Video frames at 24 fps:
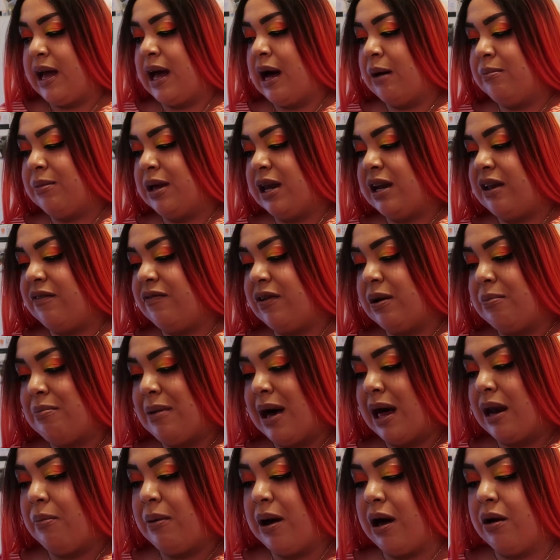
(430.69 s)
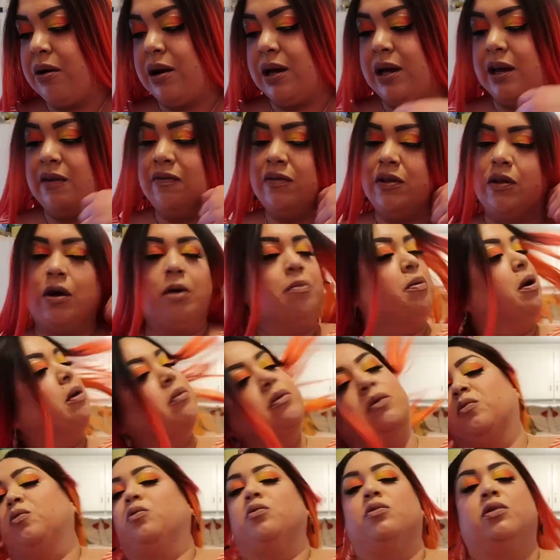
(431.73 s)
I'm not even mad about it, even though I
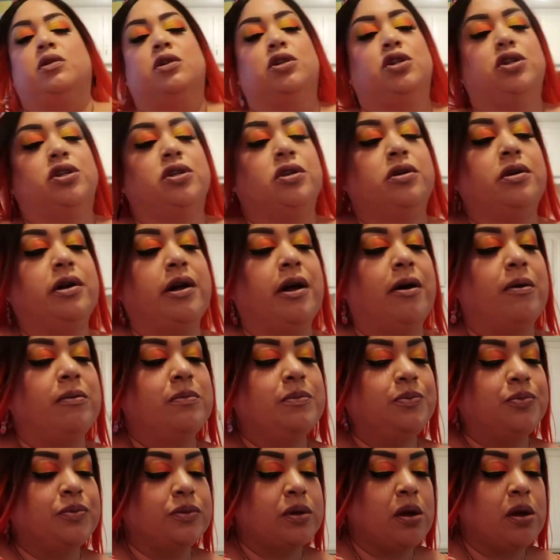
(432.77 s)
probably ruined the shirt now.